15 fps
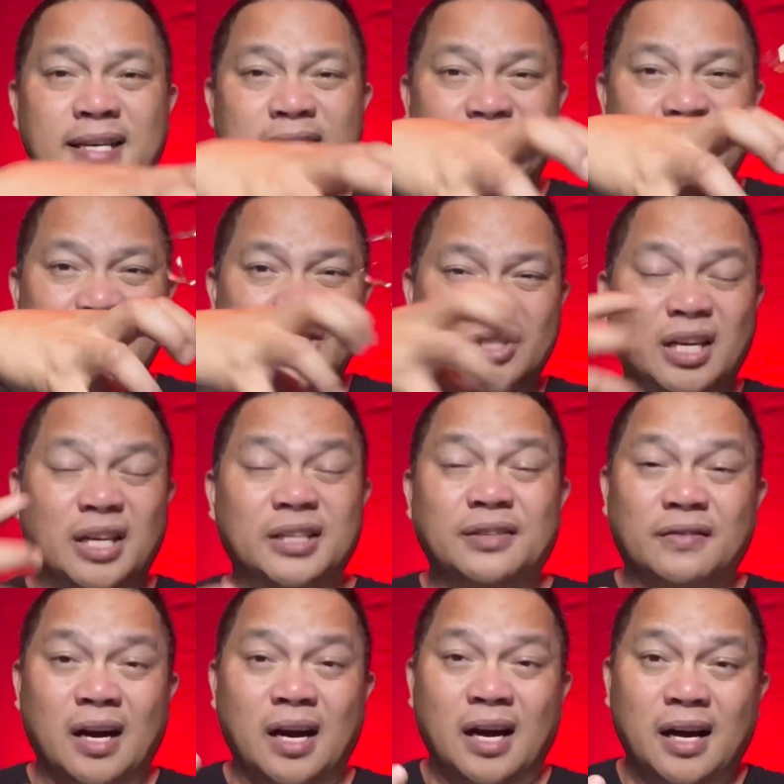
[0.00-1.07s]
the
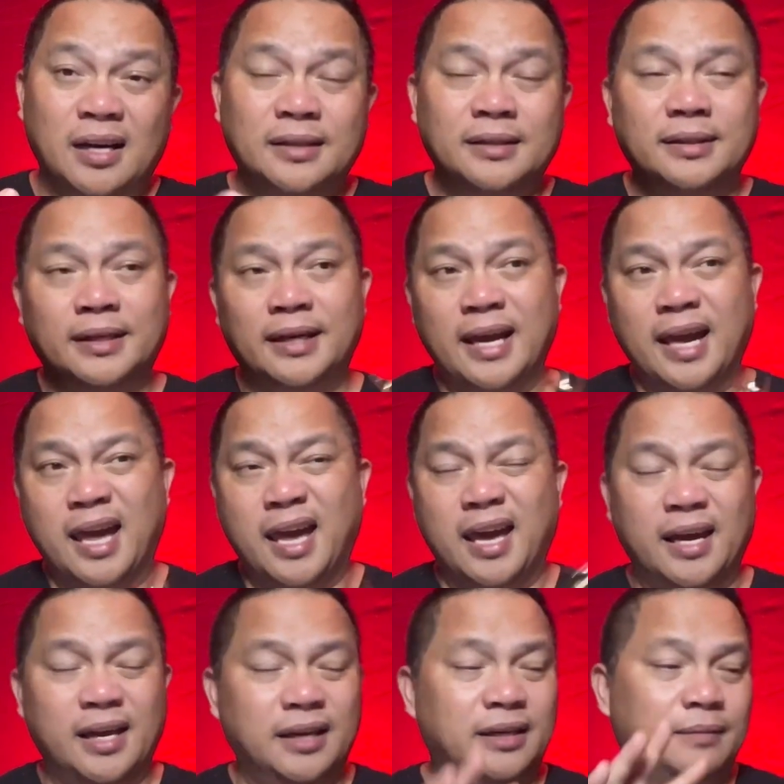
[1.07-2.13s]
genre
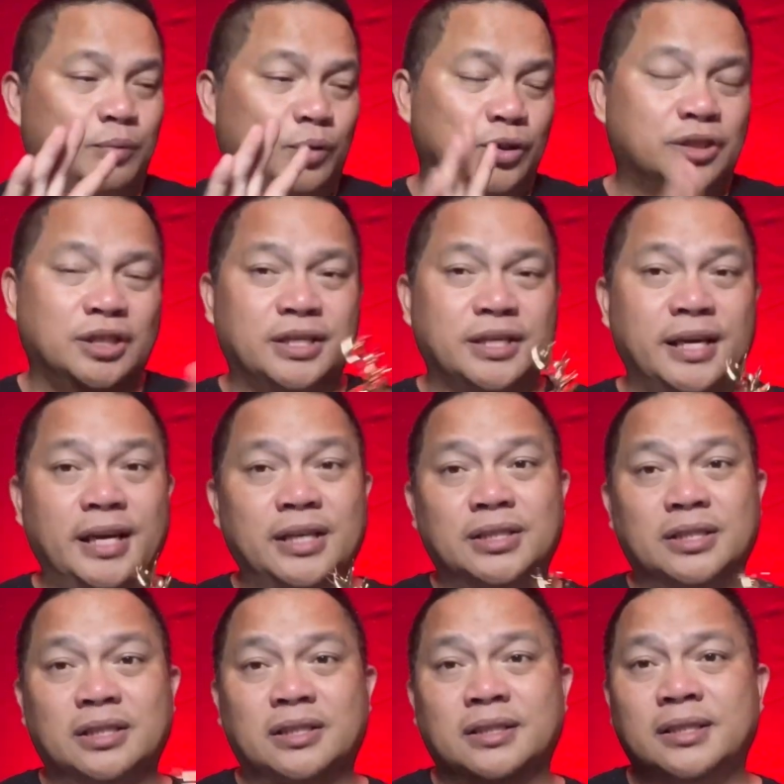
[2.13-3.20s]
and the
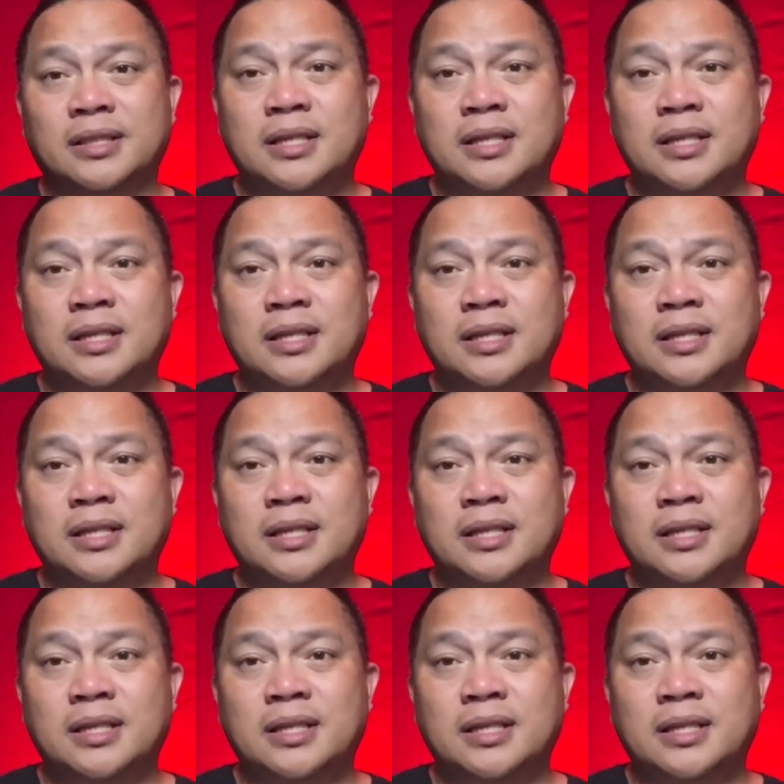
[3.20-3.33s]
presentation.